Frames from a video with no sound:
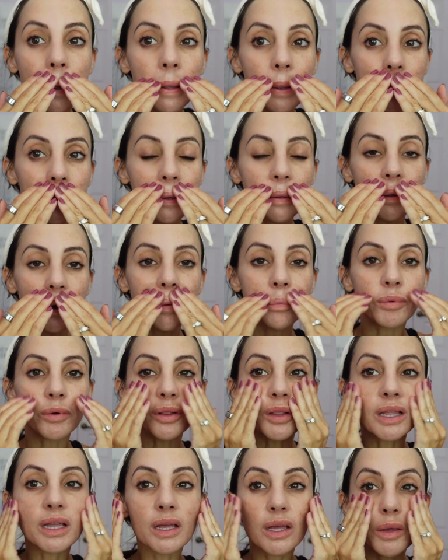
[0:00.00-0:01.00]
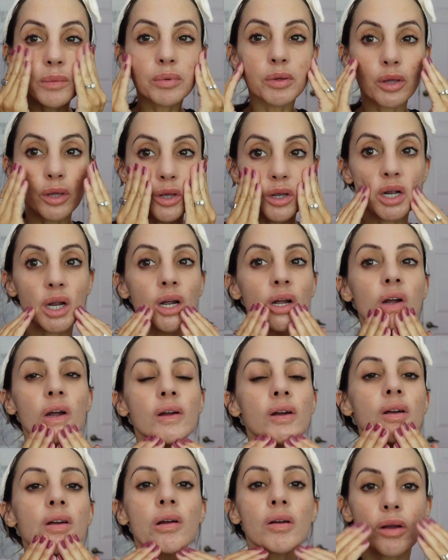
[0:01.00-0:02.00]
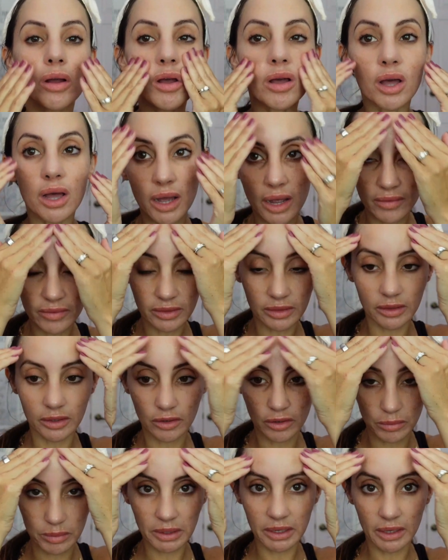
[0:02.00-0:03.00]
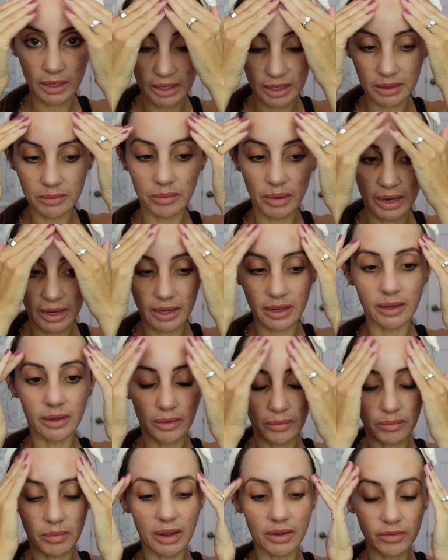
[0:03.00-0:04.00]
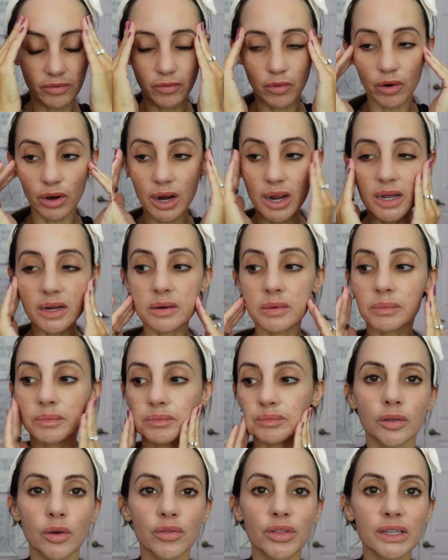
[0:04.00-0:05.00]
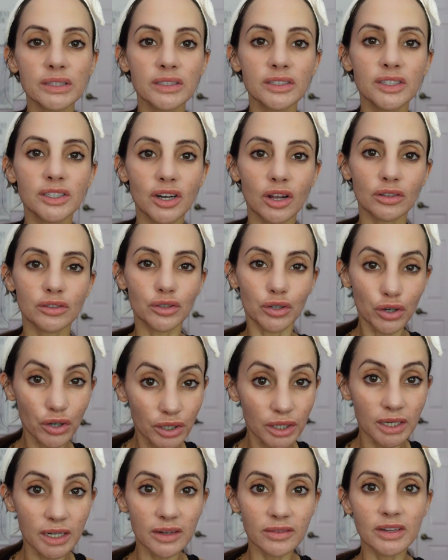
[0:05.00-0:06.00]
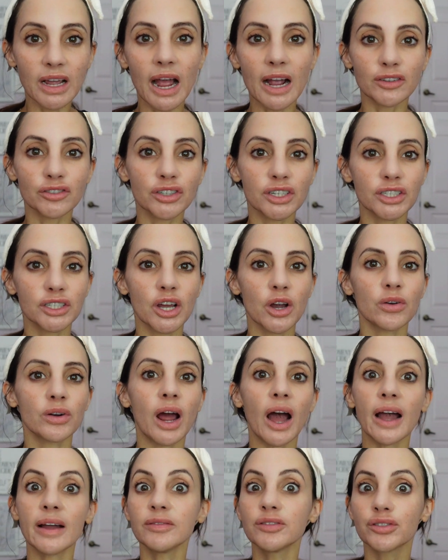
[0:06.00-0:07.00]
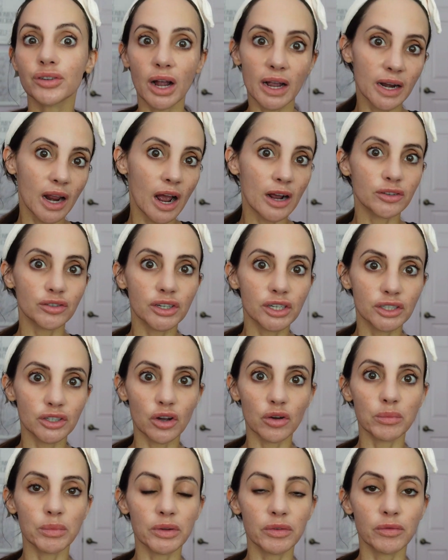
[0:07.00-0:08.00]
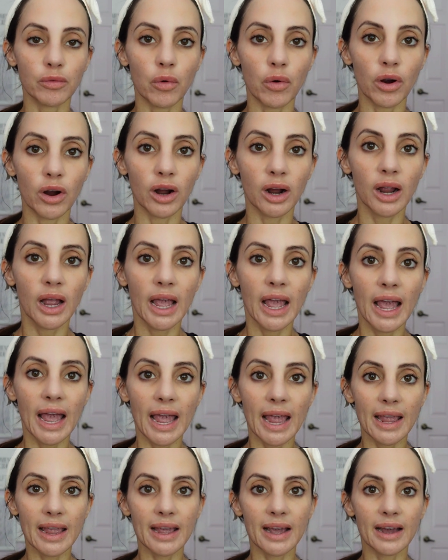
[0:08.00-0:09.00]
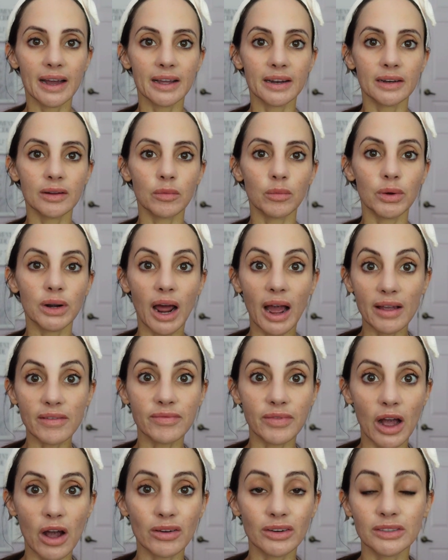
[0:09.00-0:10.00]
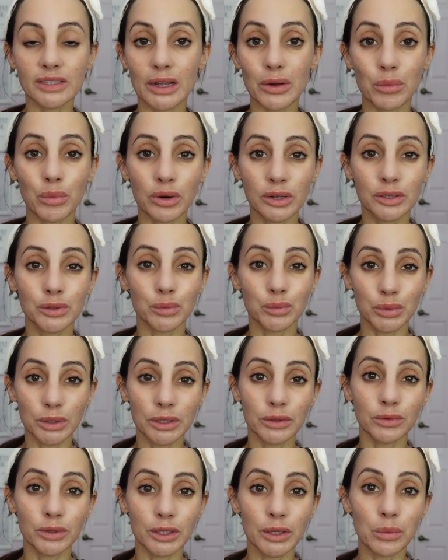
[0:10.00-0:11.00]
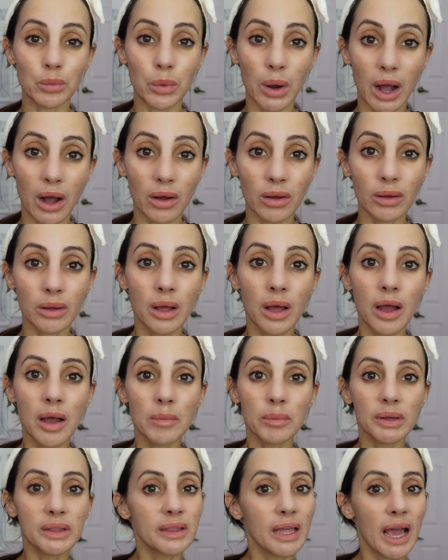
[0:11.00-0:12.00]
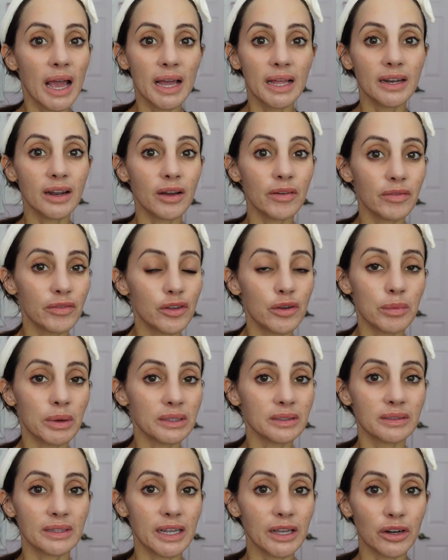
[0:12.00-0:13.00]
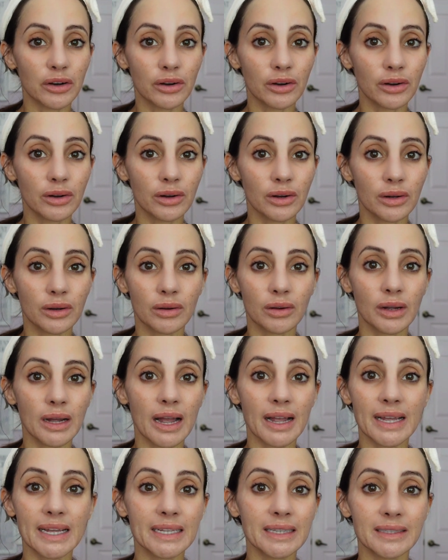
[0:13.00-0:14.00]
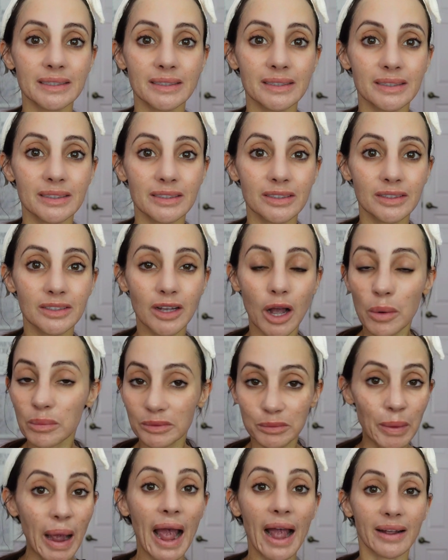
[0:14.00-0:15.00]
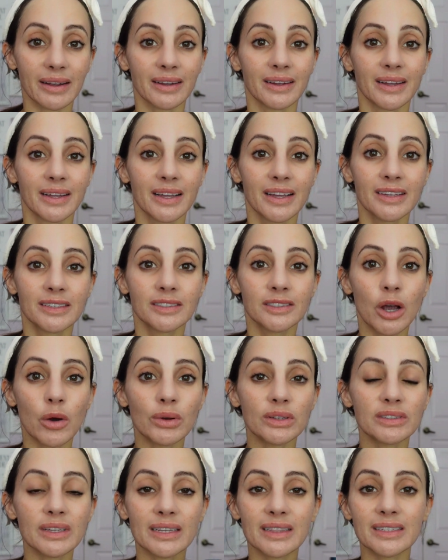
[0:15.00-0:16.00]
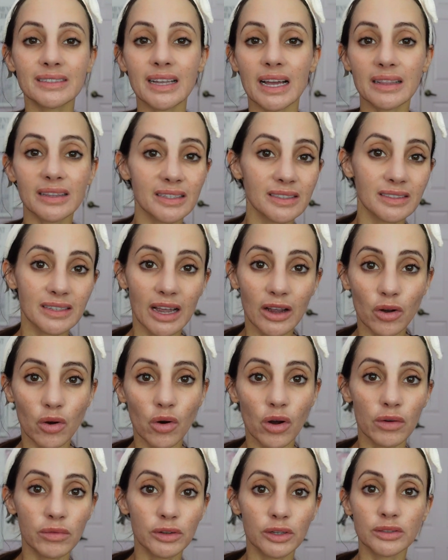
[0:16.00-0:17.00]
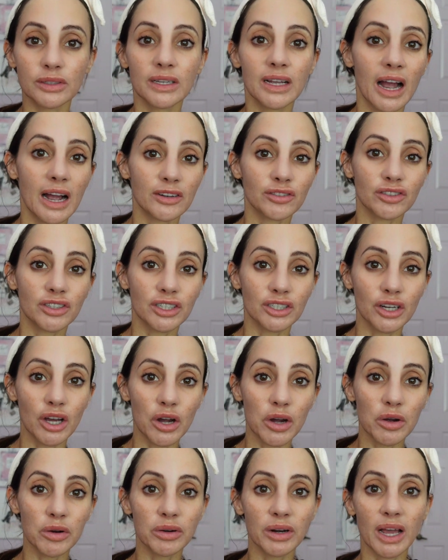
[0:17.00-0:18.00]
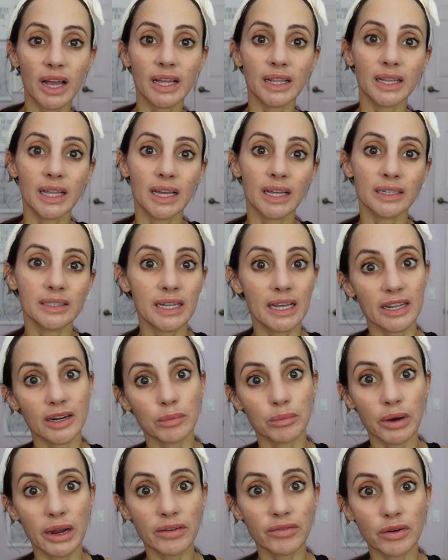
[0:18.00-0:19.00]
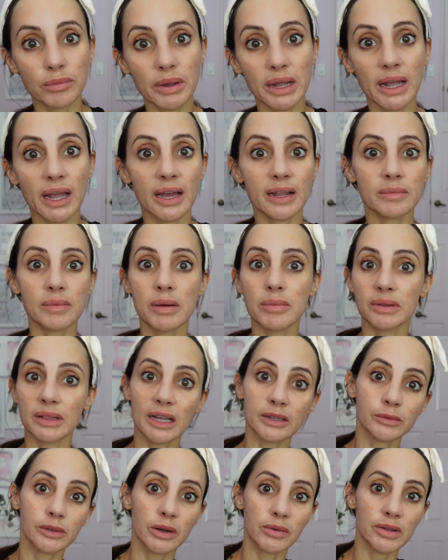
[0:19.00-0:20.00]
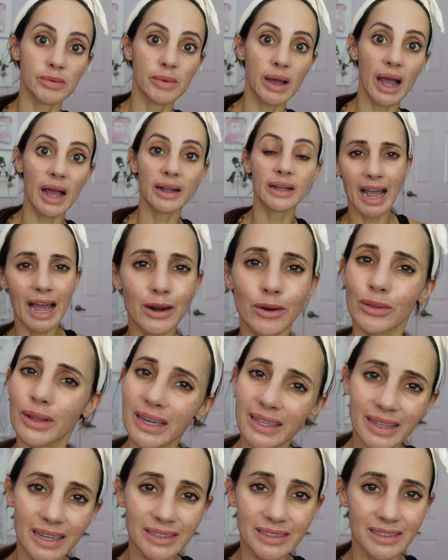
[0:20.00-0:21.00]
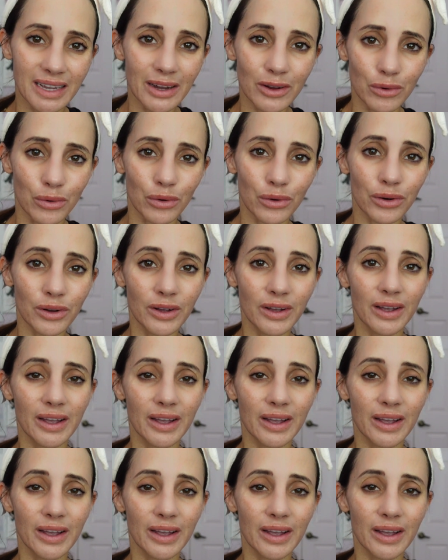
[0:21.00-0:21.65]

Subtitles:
You know, upper lip here. I have a little bit in my forehead. So this is an alternative to hydroquinone. I've tried hydroquinone before, and what I found is that it works really, really well, but then a few months later, it comes back. So it's like this endless cycle of using hydroquinone and then taking a break from it and my melasma coming back. I don't like that cycle.